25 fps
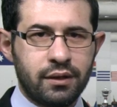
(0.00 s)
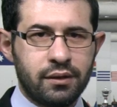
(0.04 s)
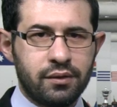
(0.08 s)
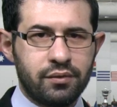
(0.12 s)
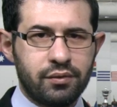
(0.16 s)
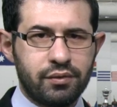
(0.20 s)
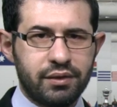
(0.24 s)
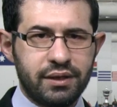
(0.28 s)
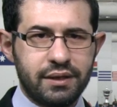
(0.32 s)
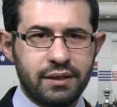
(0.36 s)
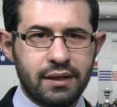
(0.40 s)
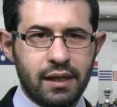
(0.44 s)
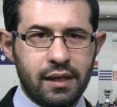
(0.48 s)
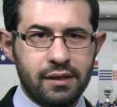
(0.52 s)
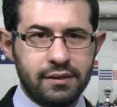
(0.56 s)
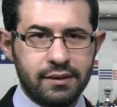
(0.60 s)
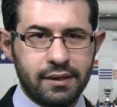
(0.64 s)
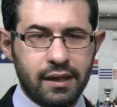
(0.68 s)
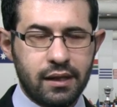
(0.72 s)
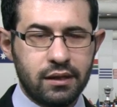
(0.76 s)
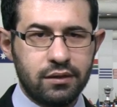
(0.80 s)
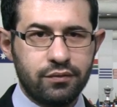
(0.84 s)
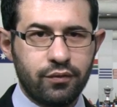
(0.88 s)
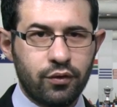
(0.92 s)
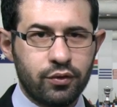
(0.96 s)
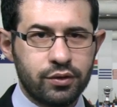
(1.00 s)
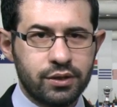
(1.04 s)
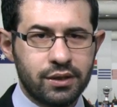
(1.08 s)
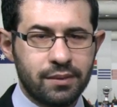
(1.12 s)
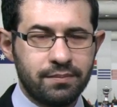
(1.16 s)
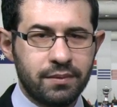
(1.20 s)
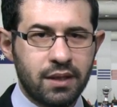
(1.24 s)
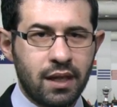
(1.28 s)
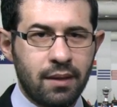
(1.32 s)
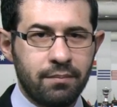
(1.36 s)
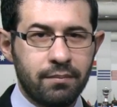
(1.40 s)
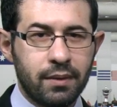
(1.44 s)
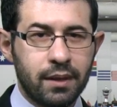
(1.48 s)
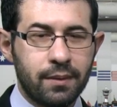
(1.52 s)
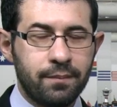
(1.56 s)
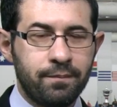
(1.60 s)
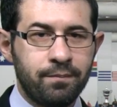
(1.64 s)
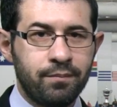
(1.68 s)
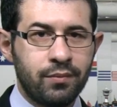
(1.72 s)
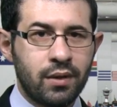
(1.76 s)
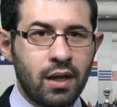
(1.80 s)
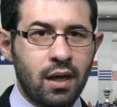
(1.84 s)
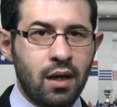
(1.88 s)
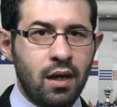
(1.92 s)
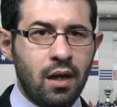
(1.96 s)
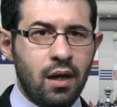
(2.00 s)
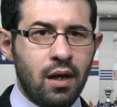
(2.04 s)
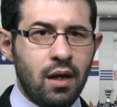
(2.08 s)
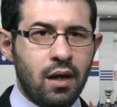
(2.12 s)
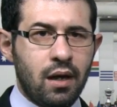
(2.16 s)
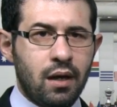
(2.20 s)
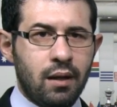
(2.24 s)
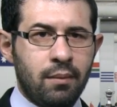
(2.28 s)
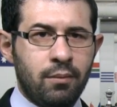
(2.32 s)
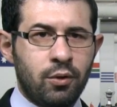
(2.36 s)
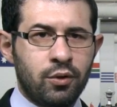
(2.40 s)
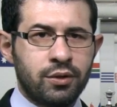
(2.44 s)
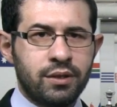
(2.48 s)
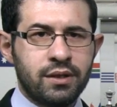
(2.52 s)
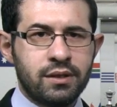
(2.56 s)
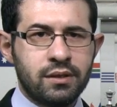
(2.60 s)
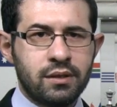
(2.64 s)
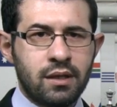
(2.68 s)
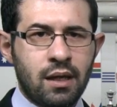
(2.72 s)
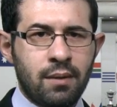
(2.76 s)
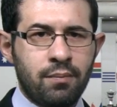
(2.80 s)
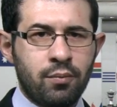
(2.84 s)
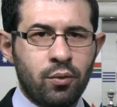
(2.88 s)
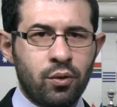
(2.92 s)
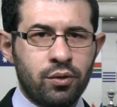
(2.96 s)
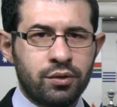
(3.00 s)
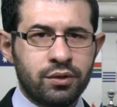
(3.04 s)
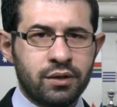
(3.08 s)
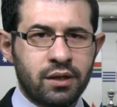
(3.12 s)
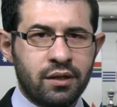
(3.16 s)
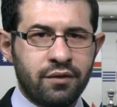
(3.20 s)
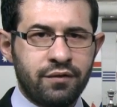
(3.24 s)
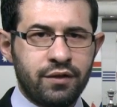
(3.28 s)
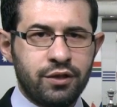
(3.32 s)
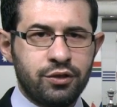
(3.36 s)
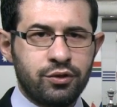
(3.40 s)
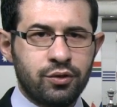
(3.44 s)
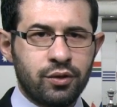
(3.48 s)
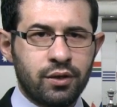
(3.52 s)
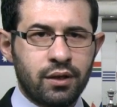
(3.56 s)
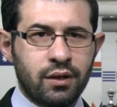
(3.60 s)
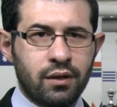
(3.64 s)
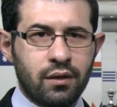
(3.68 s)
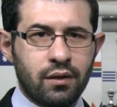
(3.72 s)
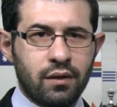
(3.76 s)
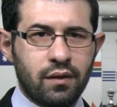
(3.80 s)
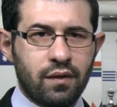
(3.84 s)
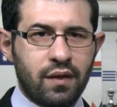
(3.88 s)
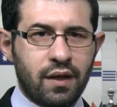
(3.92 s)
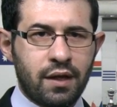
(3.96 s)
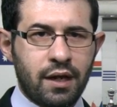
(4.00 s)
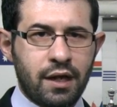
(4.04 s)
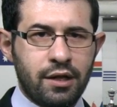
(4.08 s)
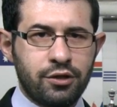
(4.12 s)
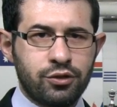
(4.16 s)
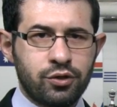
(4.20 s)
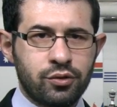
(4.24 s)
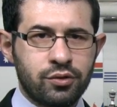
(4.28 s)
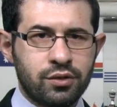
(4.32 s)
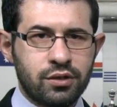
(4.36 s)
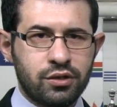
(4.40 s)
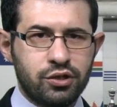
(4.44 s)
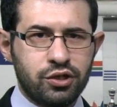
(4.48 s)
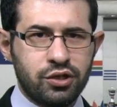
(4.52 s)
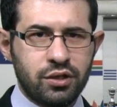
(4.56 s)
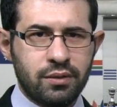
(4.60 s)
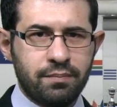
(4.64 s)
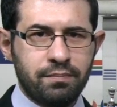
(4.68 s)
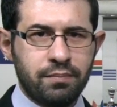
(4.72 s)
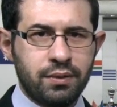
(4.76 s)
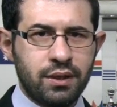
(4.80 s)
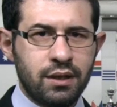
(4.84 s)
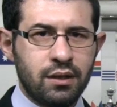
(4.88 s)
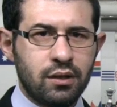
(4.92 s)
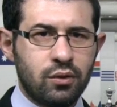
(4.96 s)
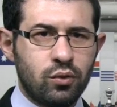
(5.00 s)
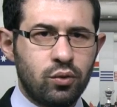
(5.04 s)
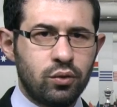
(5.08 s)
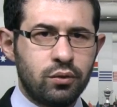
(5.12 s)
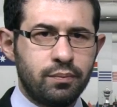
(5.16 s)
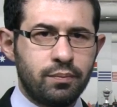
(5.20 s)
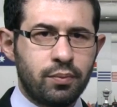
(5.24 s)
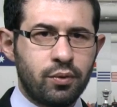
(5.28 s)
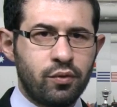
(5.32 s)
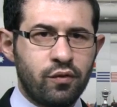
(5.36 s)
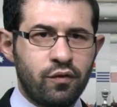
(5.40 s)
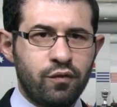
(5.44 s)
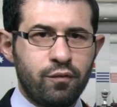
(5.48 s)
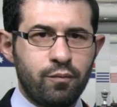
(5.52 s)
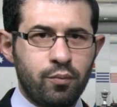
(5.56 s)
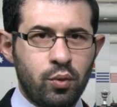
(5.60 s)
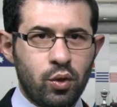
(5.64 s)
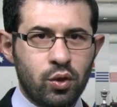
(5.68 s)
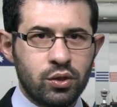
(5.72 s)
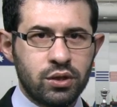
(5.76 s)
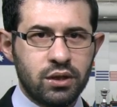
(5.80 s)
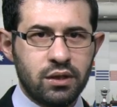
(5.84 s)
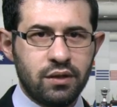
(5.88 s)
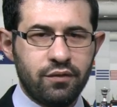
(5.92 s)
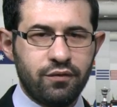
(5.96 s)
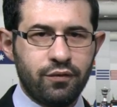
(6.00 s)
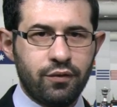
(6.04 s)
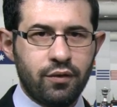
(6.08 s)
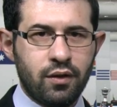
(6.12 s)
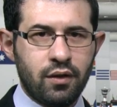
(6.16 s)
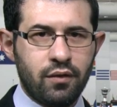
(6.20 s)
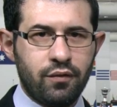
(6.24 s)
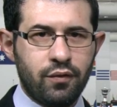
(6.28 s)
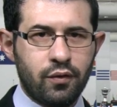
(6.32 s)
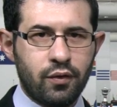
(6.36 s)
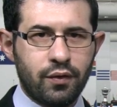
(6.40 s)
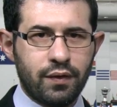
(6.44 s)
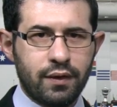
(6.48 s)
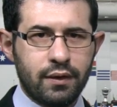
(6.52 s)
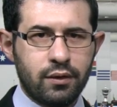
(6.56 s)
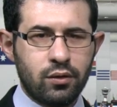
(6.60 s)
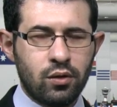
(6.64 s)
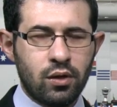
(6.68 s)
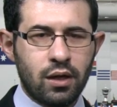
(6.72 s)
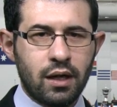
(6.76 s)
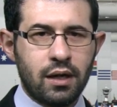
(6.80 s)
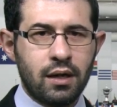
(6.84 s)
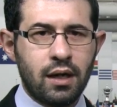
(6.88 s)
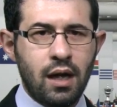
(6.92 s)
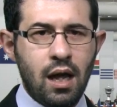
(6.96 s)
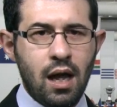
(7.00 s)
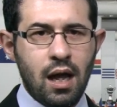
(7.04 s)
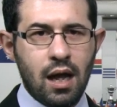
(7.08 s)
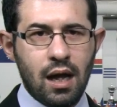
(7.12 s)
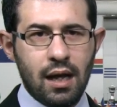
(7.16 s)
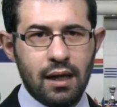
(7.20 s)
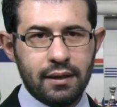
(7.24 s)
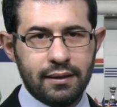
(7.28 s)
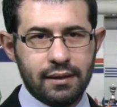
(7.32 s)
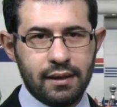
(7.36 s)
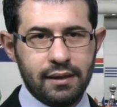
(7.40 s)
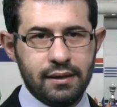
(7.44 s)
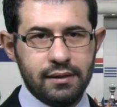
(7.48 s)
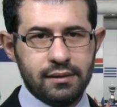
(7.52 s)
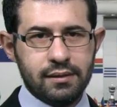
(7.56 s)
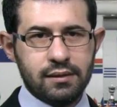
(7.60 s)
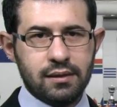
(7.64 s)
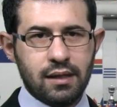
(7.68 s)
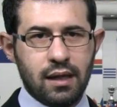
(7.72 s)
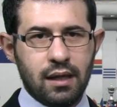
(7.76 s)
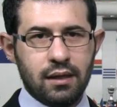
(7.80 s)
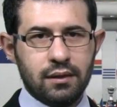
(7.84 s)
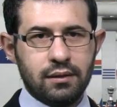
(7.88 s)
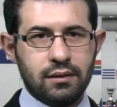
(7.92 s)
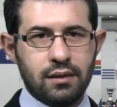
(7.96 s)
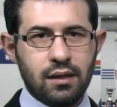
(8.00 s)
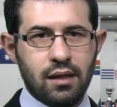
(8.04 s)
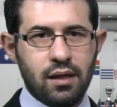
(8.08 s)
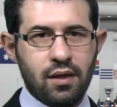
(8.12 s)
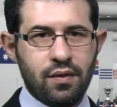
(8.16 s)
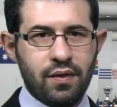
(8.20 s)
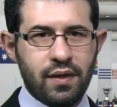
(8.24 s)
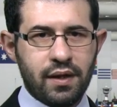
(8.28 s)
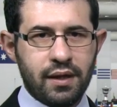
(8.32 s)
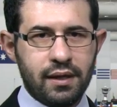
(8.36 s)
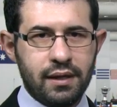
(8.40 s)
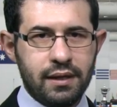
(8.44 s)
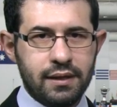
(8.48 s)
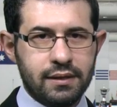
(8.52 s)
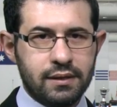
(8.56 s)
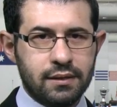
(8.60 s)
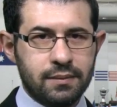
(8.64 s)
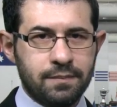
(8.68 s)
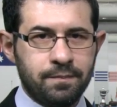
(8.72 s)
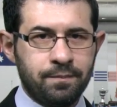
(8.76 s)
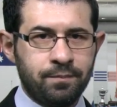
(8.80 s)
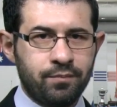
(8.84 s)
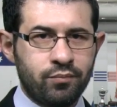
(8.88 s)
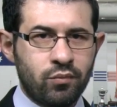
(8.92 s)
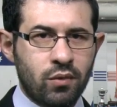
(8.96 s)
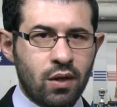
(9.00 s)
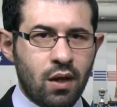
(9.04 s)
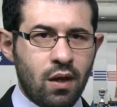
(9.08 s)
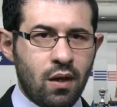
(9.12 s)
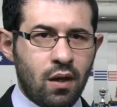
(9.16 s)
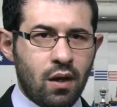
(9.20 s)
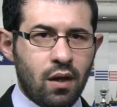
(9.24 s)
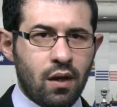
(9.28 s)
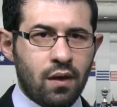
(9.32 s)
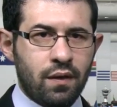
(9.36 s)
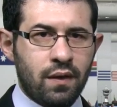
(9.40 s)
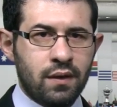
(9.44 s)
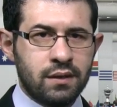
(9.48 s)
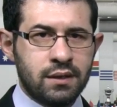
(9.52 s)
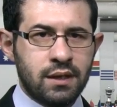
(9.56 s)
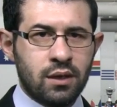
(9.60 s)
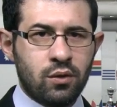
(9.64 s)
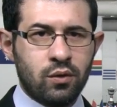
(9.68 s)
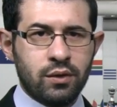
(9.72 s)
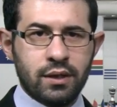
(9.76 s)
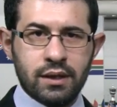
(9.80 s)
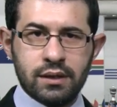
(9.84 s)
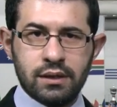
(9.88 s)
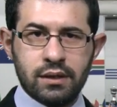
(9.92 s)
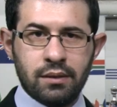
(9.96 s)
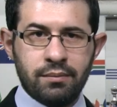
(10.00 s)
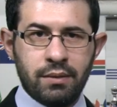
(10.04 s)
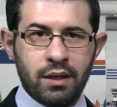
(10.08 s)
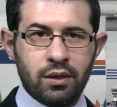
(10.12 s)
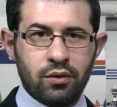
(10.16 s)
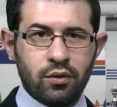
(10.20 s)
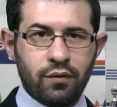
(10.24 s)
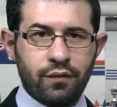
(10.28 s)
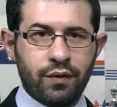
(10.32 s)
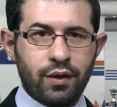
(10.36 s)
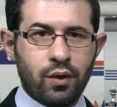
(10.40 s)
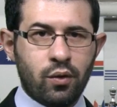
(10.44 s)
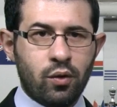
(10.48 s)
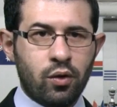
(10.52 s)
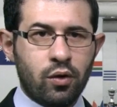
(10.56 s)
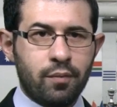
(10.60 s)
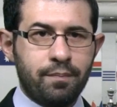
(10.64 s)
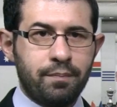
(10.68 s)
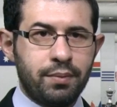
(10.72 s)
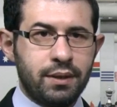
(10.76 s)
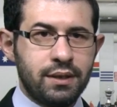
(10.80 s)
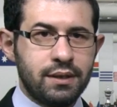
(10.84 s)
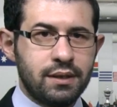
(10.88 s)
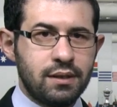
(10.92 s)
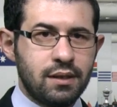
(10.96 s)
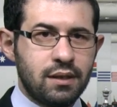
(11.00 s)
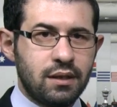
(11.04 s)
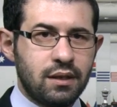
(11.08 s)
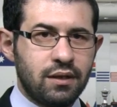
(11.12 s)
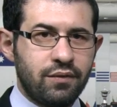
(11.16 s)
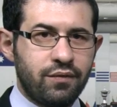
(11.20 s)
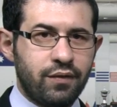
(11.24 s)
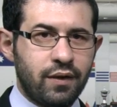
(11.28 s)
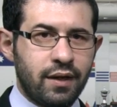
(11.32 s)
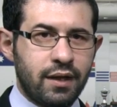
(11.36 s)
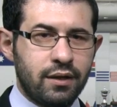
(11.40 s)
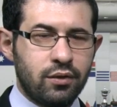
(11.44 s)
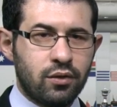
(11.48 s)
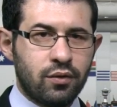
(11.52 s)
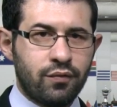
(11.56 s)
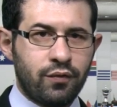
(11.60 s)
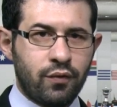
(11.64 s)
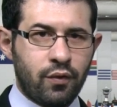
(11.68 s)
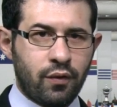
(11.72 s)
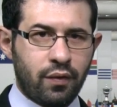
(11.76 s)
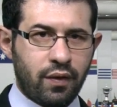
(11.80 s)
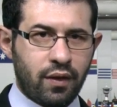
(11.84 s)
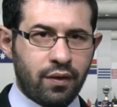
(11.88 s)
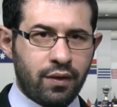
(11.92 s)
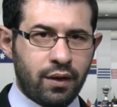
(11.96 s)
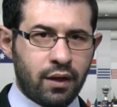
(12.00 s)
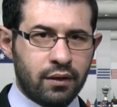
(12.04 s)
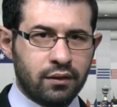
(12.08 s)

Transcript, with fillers: in retail sales for September. A modest upward revision in the nation's GDP could prove positive for the dollar, at least at the release. The second estimate of the core PCE deflator for